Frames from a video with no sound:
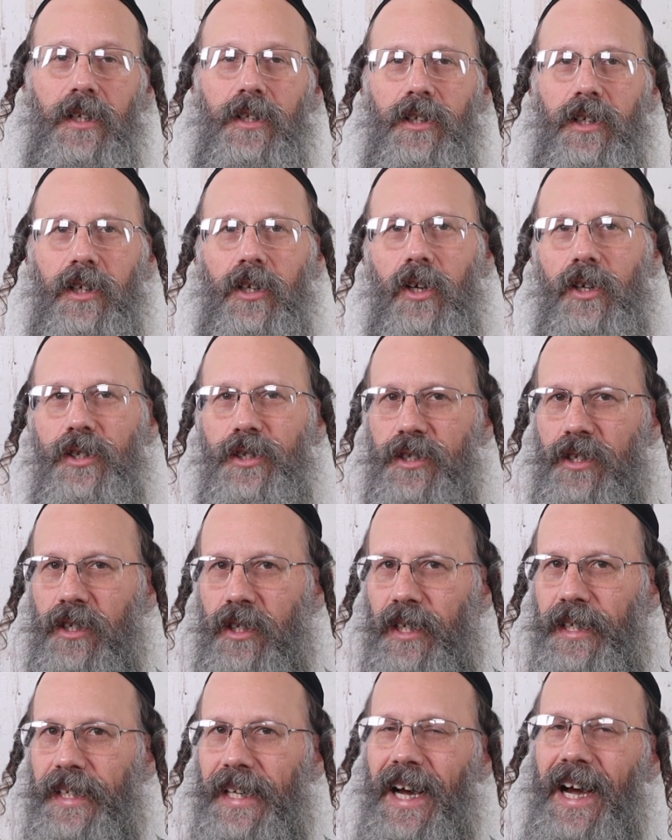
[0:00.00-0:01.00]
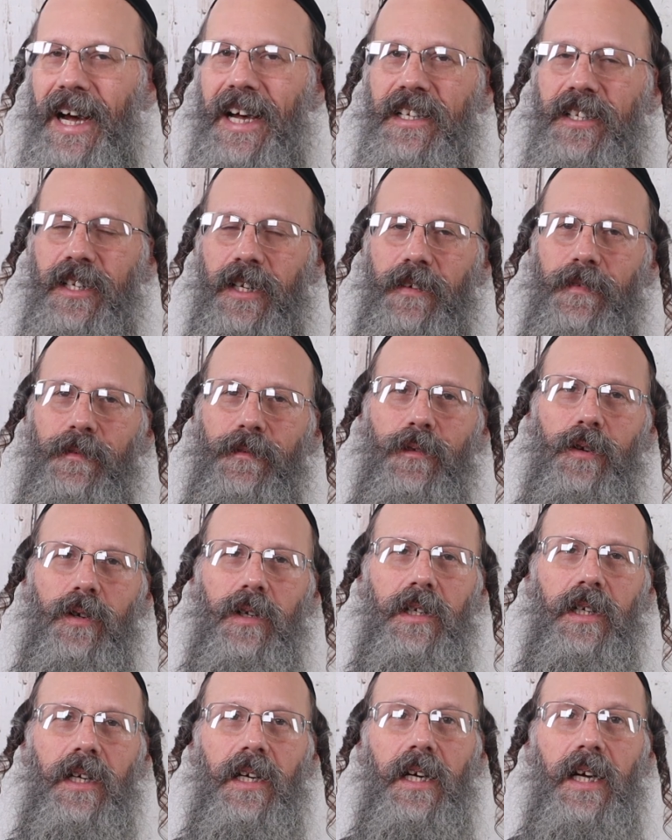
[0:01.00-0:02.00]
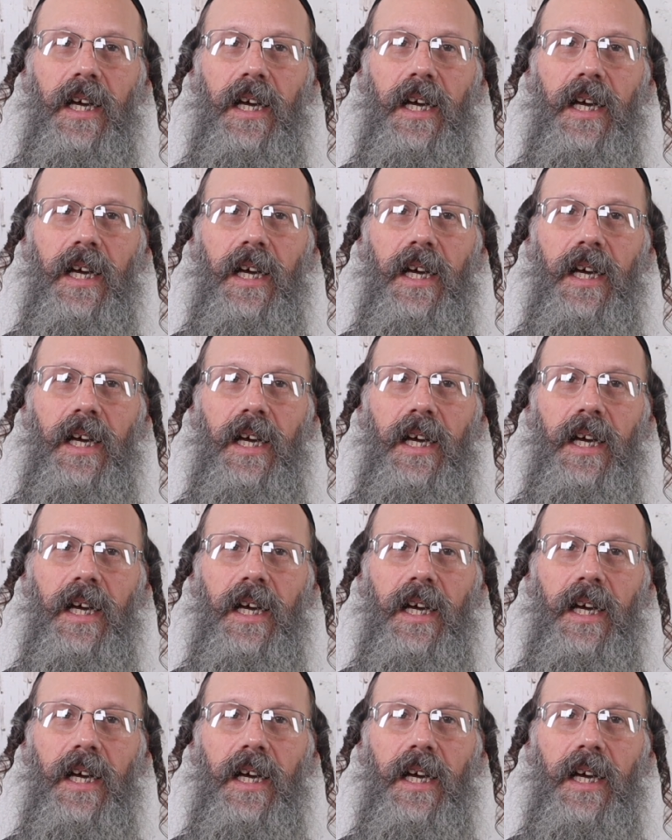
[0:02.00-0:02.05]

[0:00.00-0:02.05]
You're constantly asking for it.